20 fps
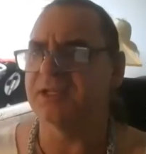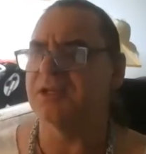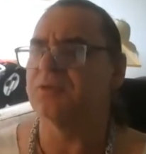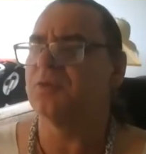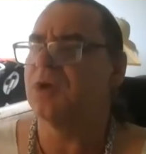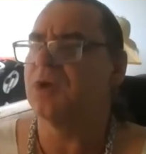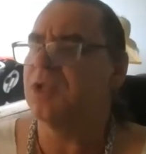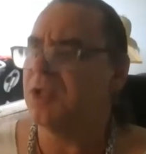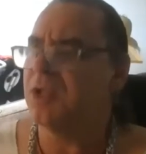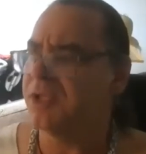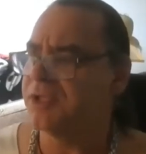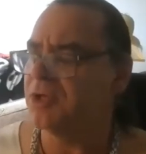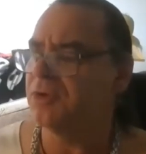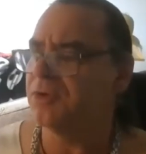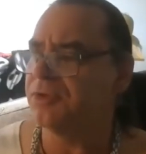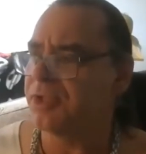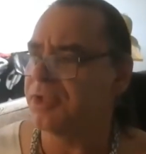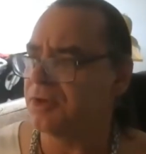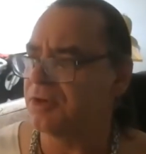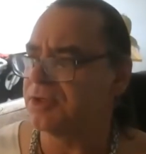Well, I know
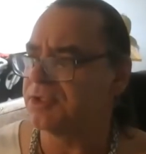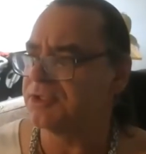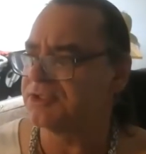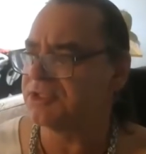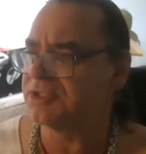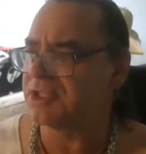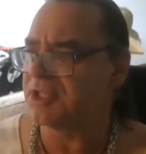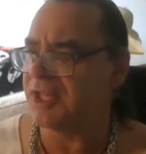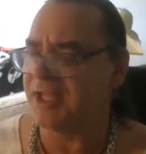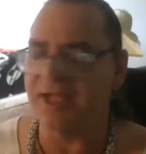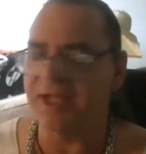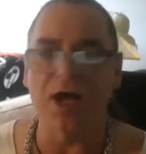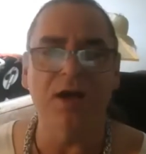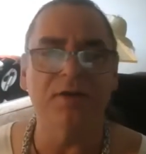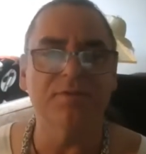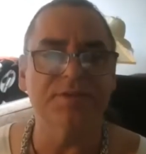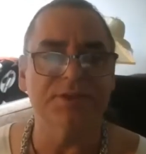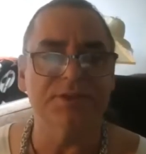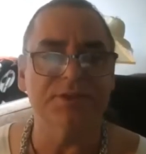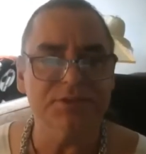there is clay
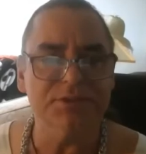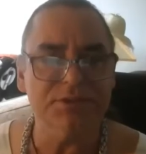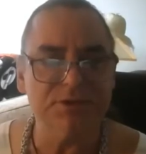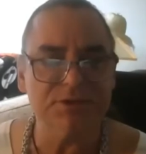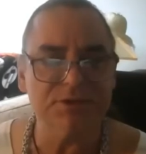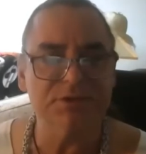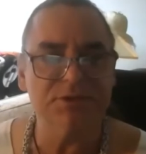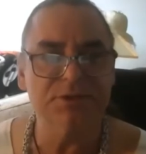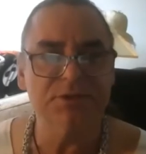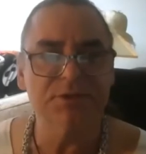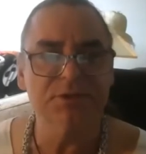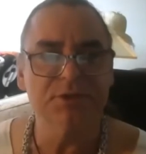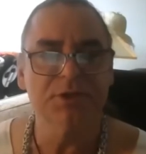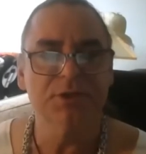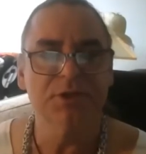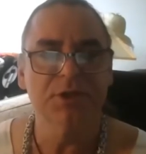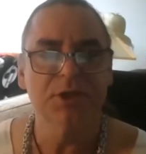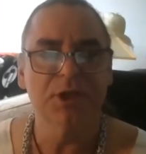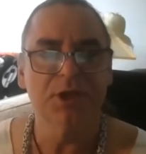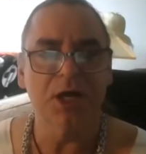ovens,
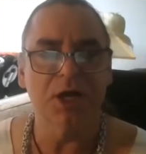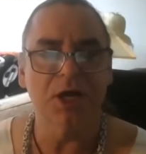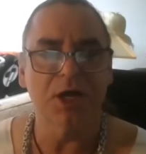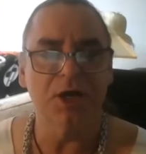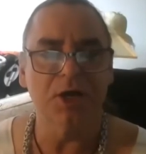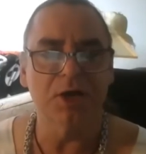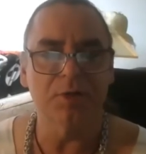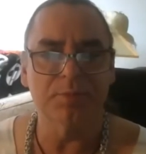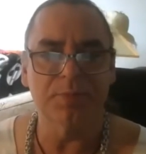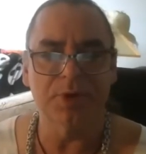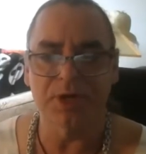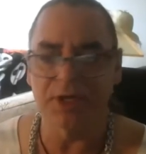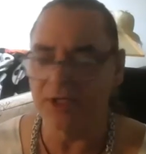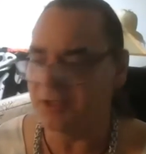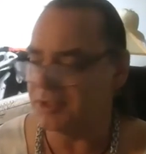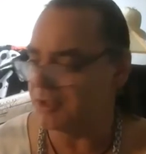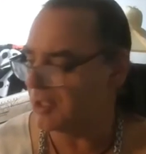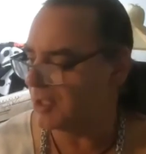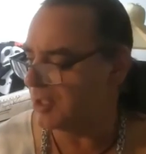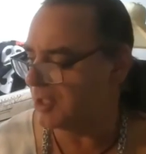
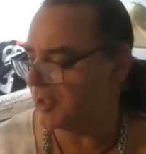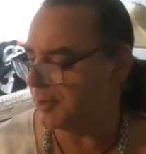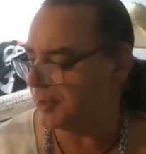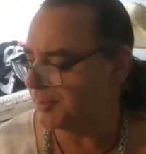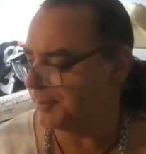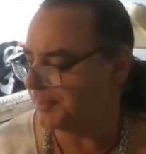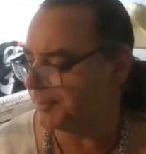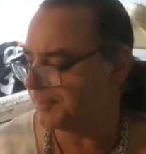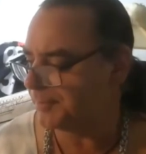but I